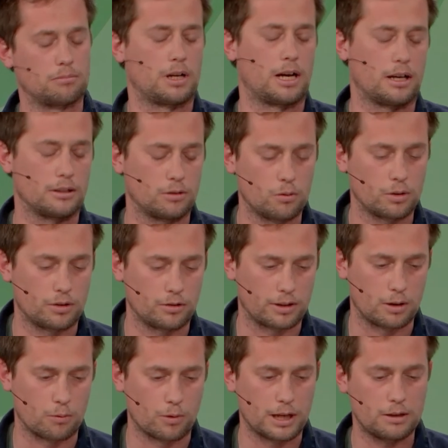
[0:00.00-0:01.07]
I don't want to
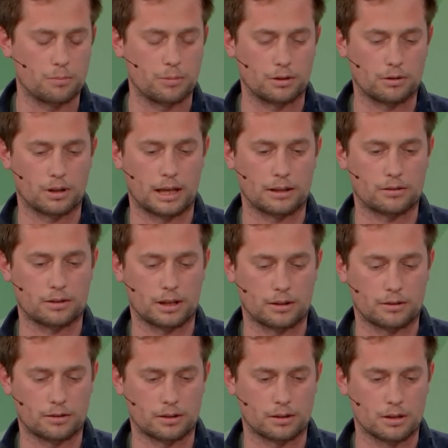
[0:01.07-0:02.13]
say waste, but as
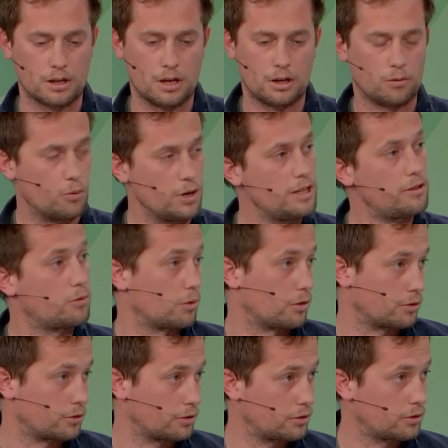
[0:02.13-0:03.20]
as uh,
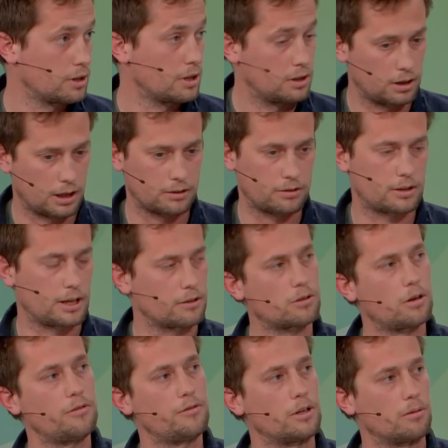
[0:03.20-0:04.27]
resources, as as
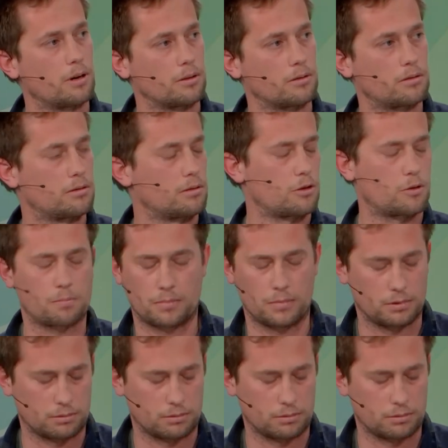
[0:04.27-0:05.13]
coffee grounds. Mm -hmm.